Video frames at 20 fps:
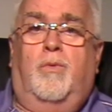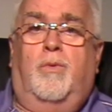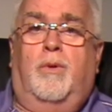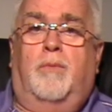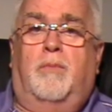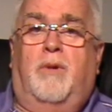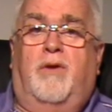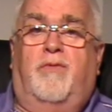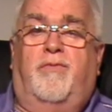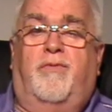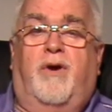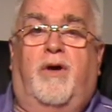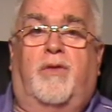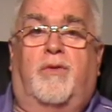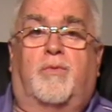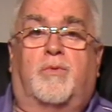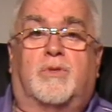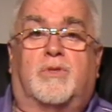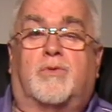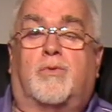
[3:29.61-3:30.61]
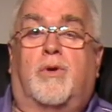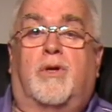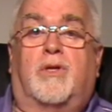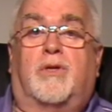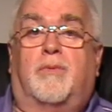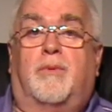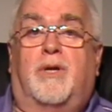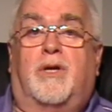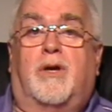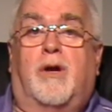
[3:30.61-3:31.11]
when my father was going to
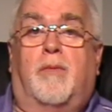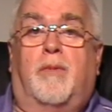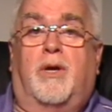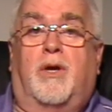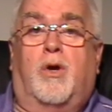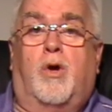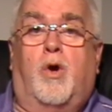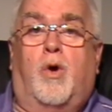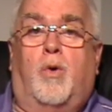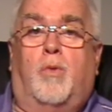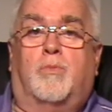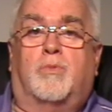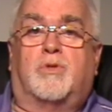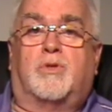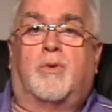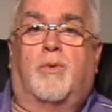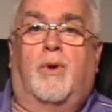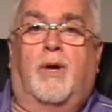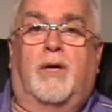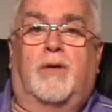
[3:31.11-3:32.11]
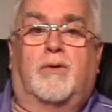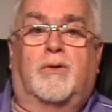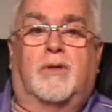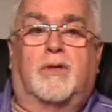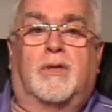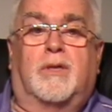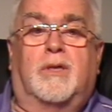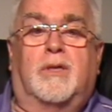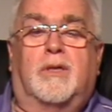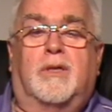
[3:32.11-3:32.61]
be coming home so I
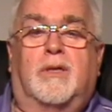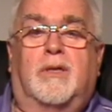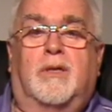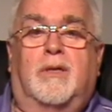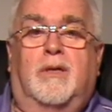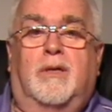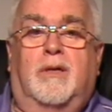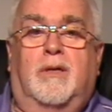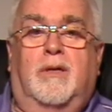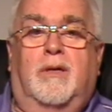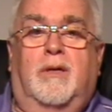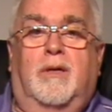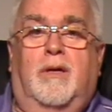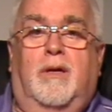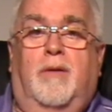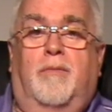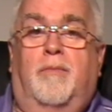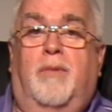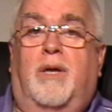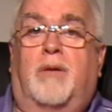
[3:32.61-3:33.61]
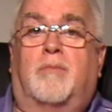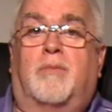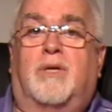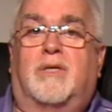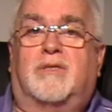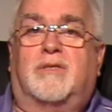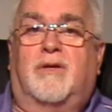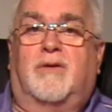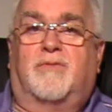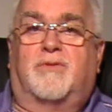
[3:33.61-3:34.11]
could make
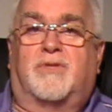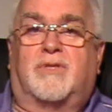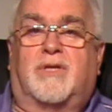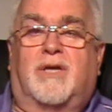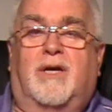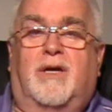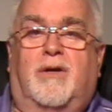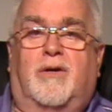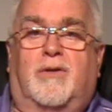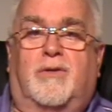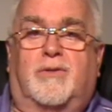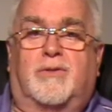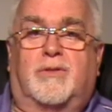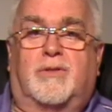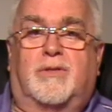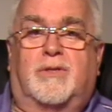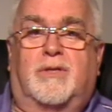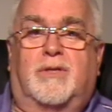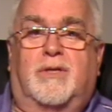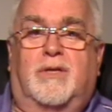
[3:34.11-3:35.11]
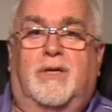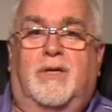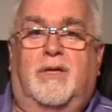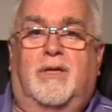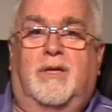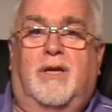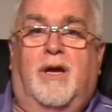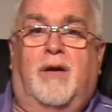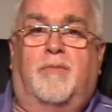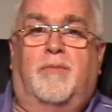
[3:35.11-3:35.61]
myself scarce and
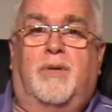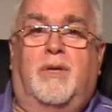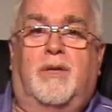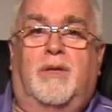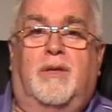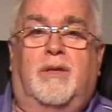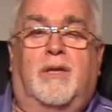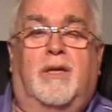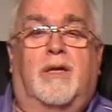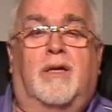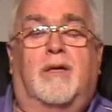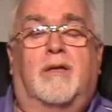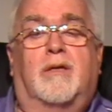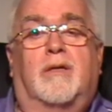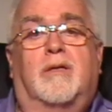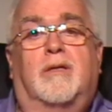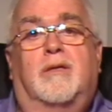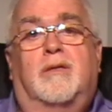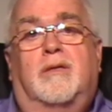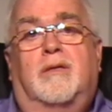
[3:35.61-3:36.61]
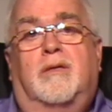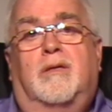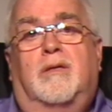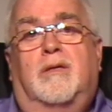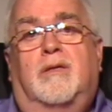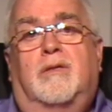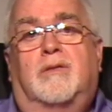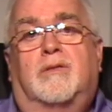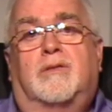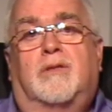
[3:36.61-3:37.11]
not be the
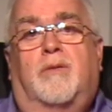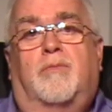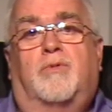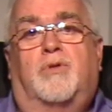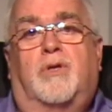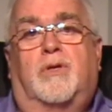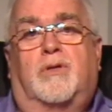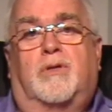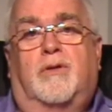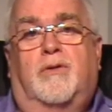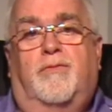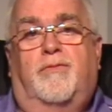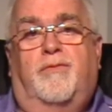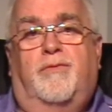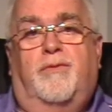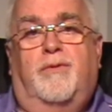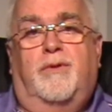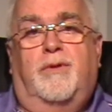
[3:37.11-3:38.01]
subject of